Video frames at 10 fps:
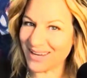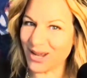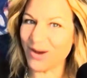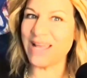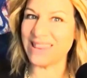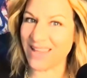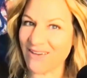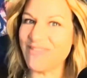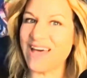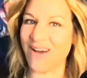I
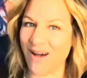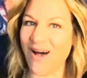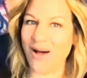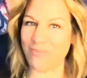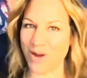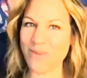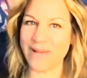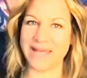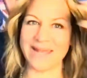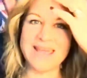love that aha
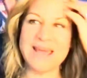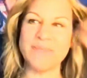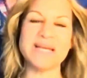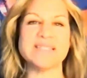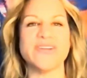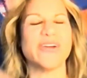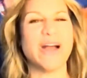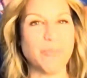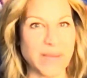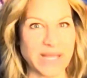moment because now you're
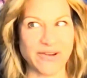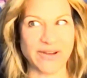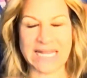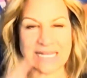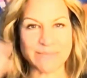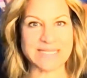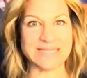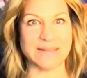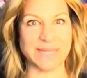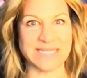helping. You're getting them to see
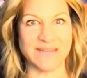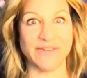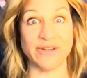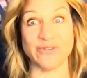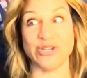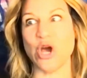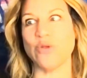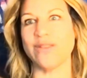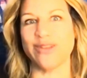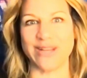something different. You know
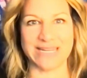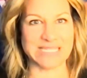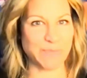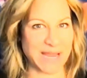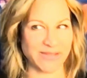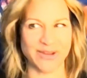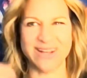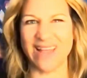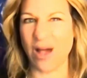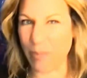that they're going to expand. They're going
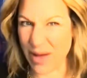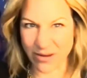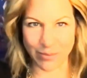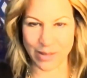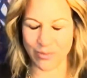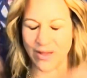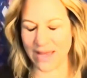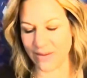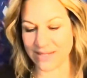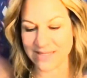to help other people.
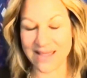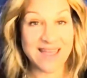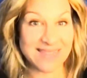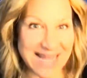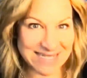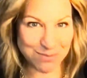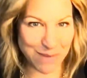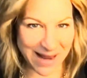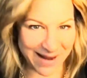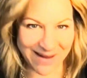Anyways, that's
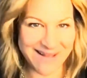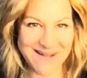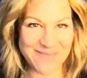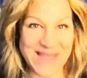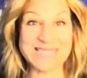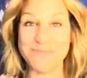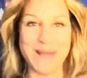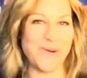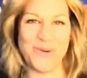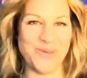my
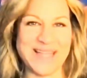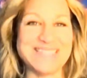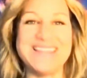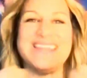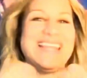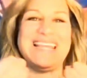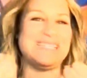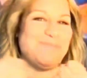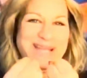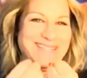whole, that's the thing that
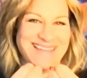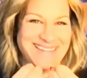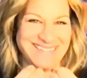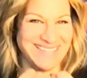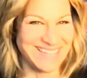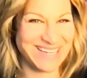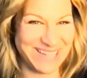gets me excited, you